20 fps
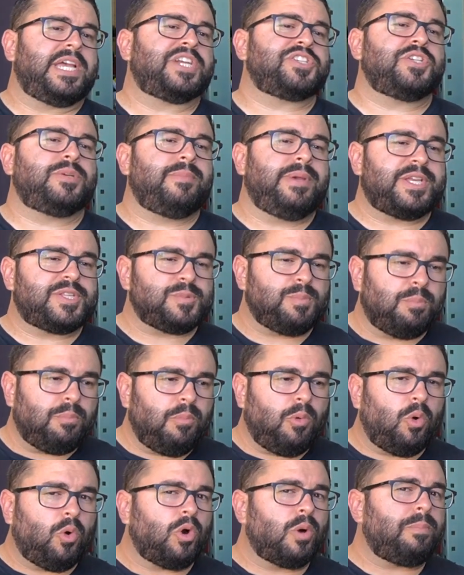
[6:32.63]
actually makes
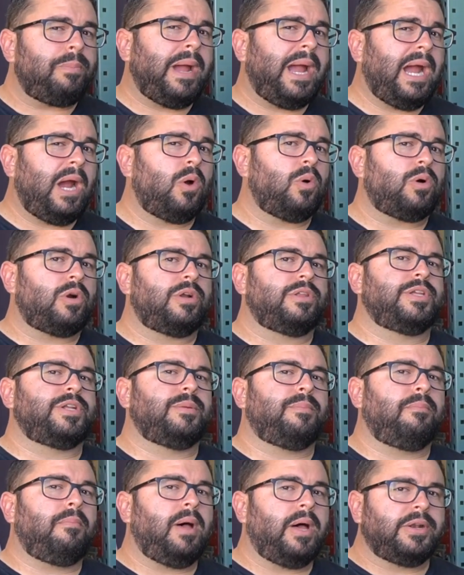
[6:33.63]
more power than
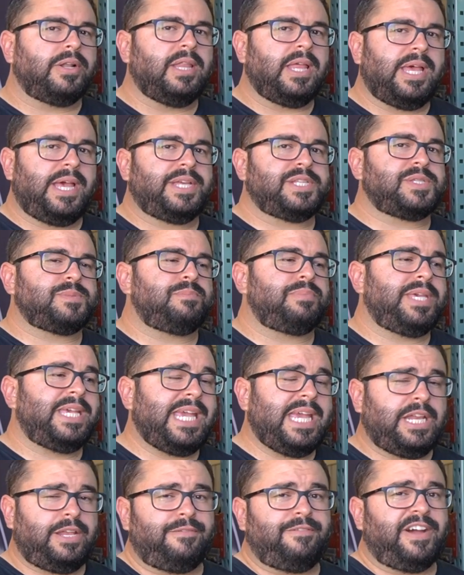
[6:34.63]
a Model S
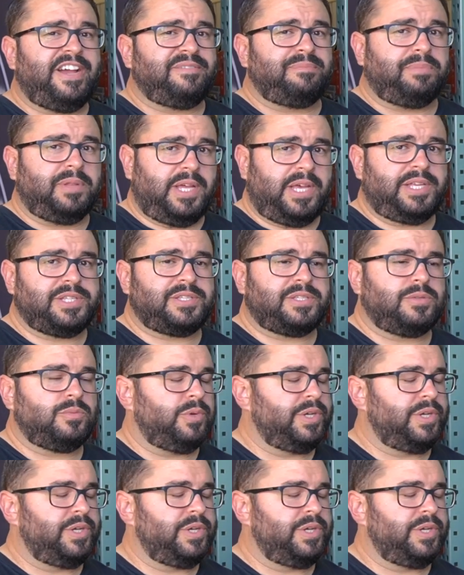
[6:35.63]
P85 Plus,